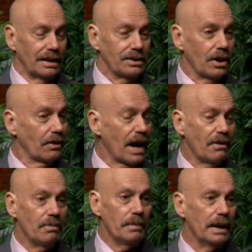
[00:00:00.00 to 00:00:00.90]
it's all
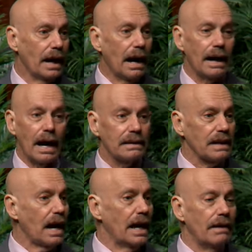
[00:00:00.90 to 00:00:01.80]
right with me. I, I,
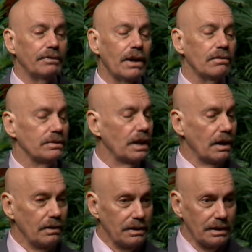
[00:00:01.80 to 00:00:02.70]
I have no,
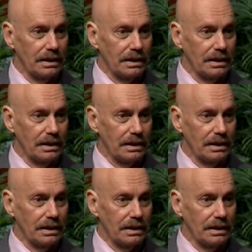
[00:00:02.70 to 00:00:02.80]
no.